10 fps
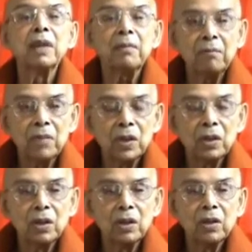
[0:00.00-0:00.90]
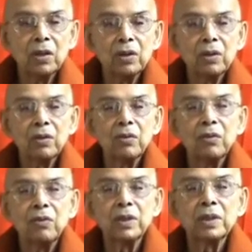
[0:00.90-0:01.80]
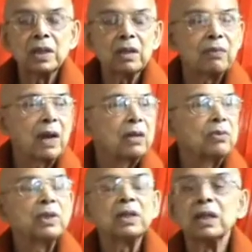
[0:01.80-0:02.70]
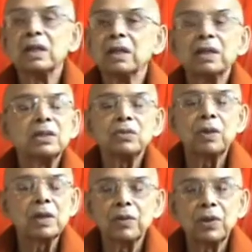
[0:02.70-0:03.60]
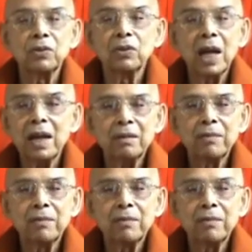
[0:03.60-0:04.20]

them with little fund, with little this, whatever you can.